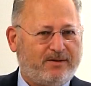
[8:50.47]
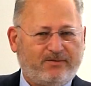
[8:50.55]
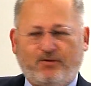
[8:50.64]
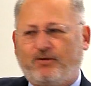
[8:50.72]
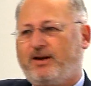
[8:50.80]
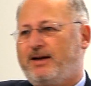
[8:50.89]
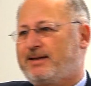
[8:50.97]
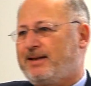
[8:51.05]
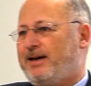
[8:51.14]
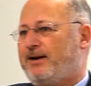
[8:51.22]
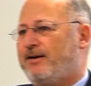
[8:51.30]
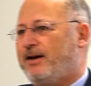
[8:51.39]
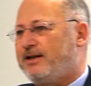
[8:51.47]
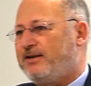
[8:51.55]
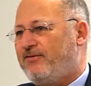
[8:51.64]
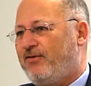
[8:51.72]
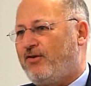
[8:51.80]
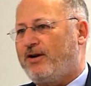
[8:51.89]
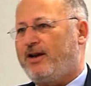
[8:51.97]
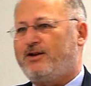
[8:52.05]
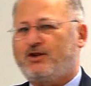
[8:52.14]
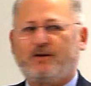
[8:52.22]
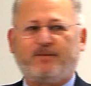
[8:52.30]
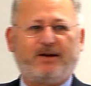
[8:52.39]
40 years later, 1940,
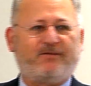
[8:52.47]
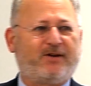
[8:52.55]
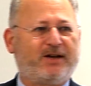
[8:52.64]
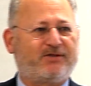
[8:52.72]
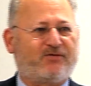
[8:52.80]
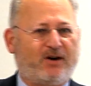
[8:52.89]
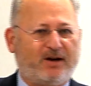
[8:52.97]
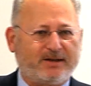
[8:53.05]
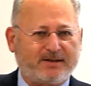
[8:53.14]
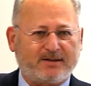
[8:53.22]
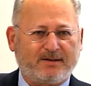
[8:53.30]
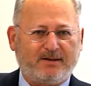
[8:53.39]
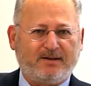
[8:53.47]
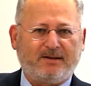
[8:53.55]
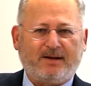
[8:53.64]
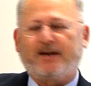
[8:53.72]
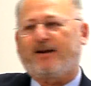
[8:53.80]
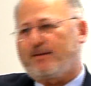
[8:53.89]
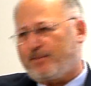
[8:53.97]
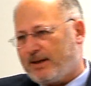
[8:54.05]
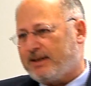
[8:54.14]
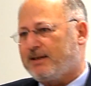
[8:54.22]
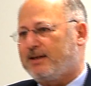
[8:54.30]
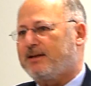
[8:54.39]
Germany invades France and other
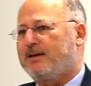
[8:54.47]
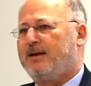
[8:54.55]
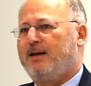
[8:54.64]
places,